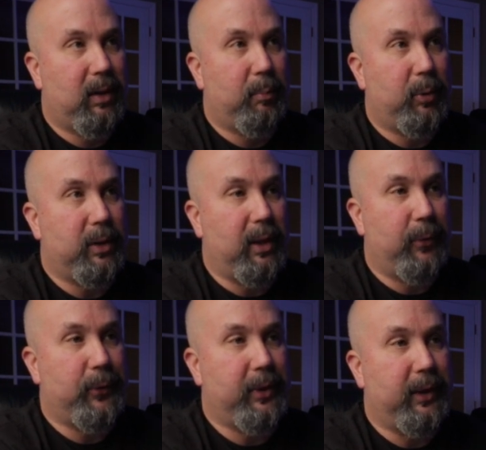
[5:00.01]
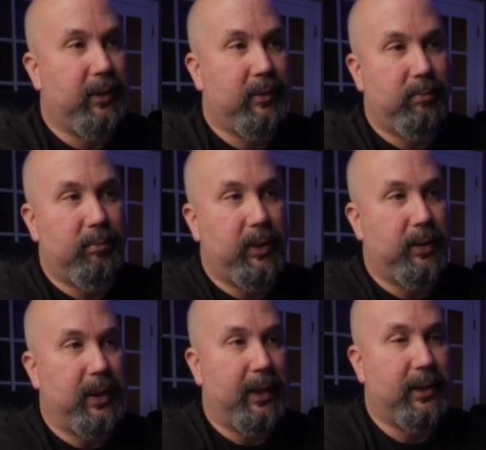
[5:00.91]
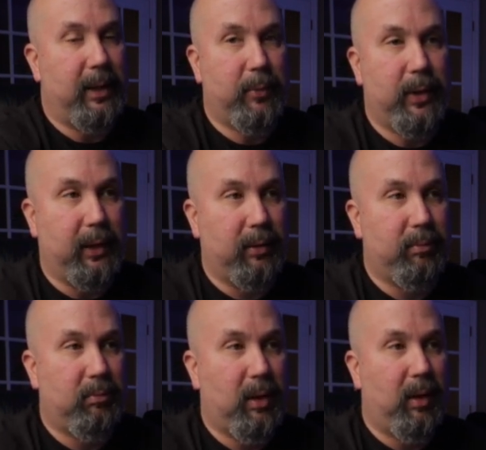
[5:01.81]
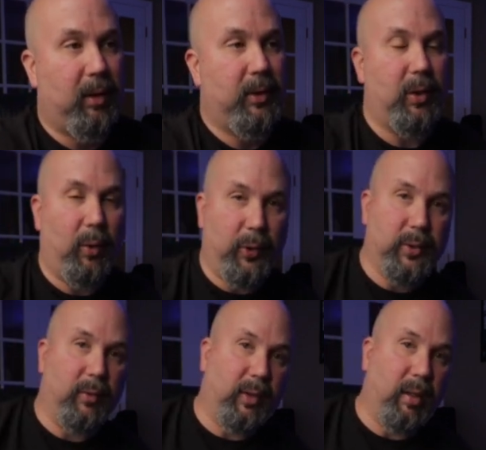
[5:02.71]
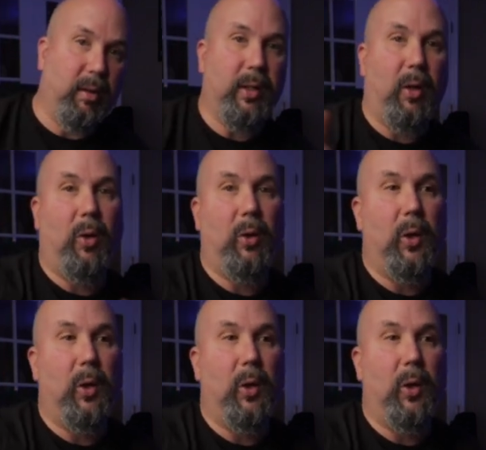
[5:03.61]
Preset 3, exact same thing. So those have carried all